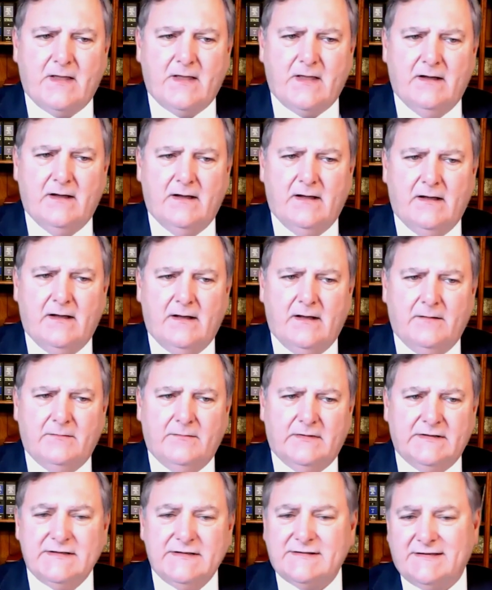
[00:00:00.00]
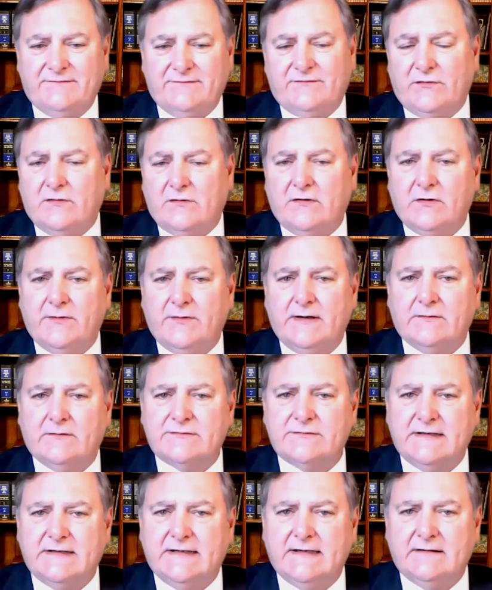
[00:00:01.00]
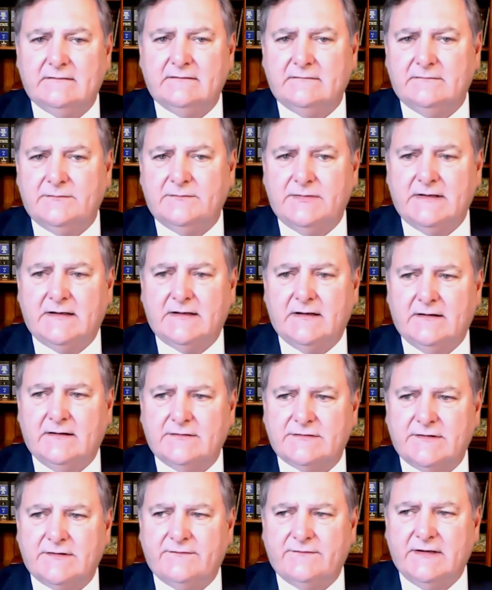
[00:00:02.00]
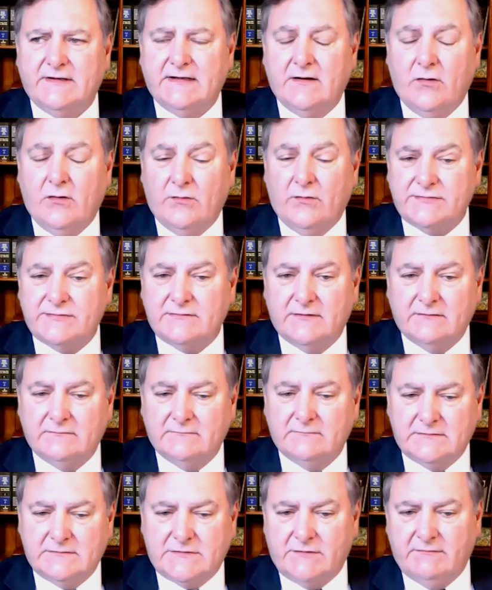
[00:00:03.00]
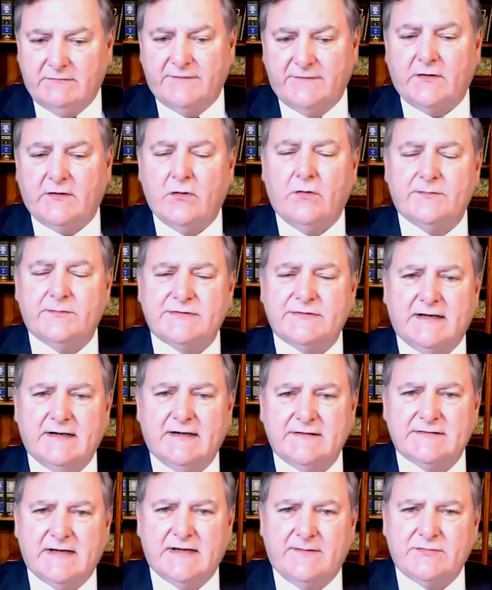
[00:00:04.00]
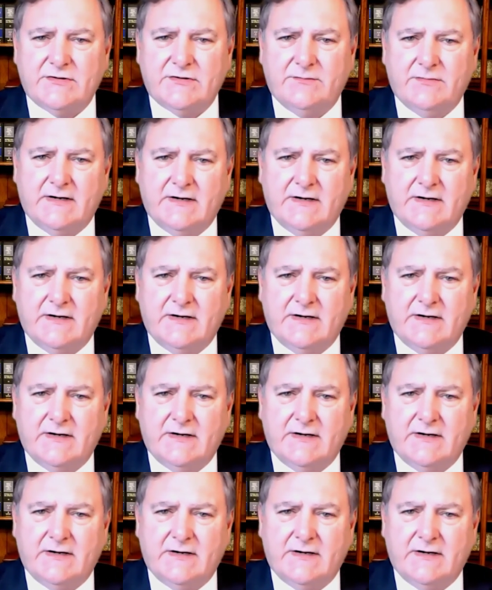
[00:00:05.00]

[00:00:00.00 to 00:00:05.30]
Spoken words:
At least in Florida, we don't see it because of the terrific homestead exemption.